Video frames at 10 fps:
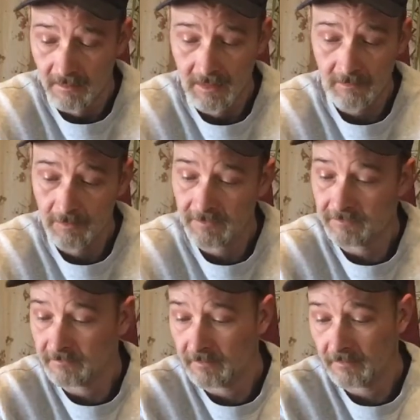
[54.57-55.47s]
It
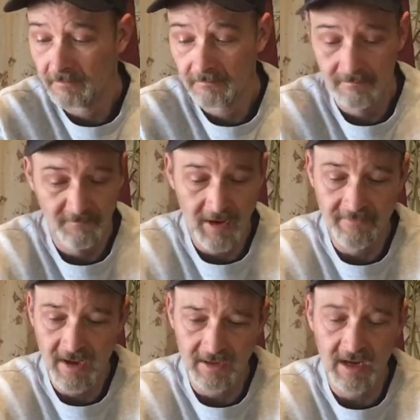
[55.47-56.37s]
was
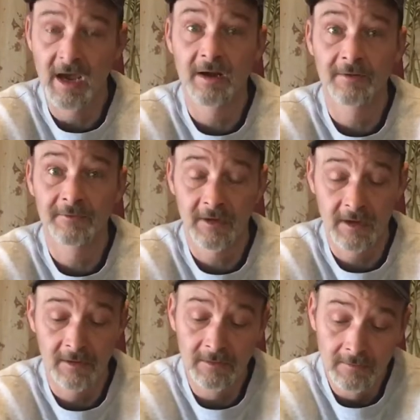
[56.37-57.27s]
$5.99 on
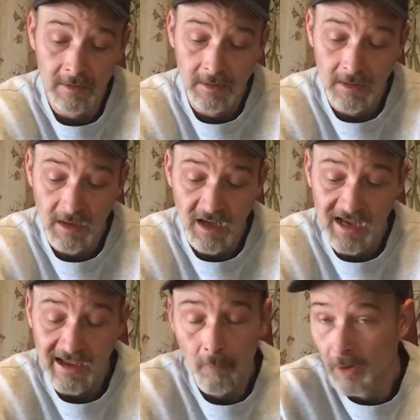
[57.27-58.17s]
sale.
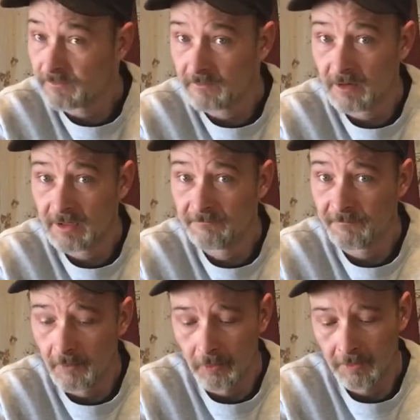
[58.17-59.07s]
Works good
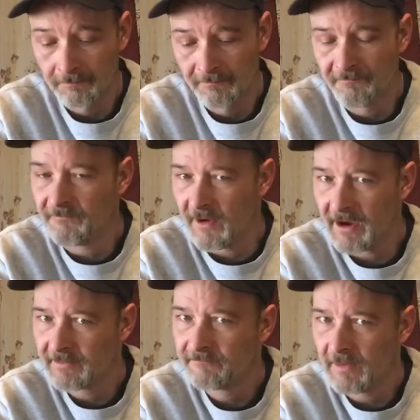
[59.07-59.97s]
for
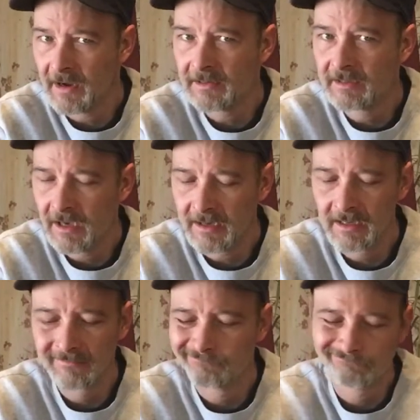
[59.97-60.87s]
fine
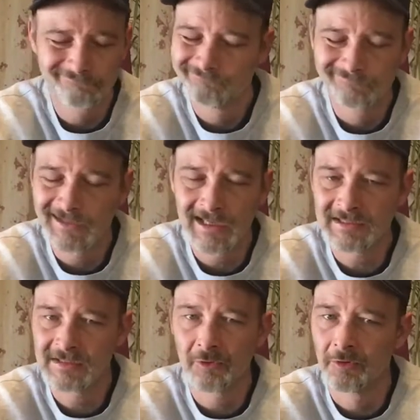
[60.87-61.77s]
cutting.
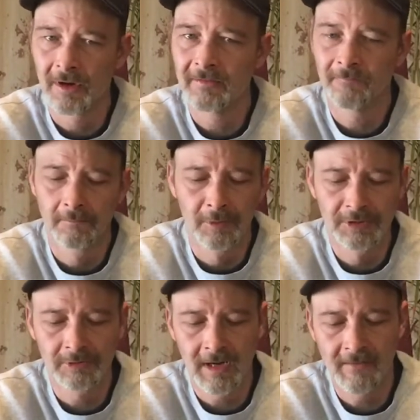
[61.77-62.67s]
Not so great for
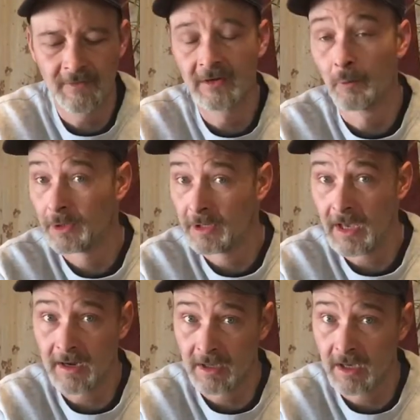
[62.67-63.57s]
bushcrafting where you
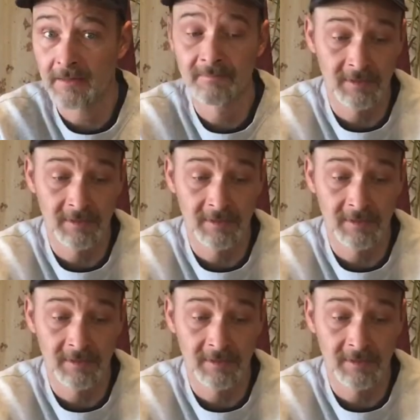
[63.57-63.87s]
gotta cut